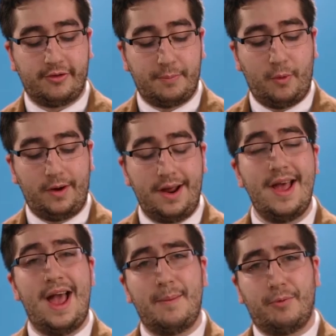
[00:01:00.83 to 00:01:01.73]
support,
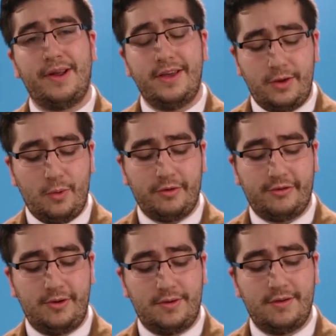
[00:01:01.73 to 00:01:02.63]
and bringing your
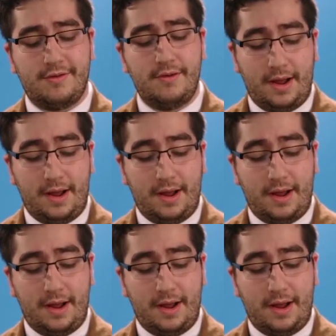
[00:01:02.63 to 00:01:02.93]
student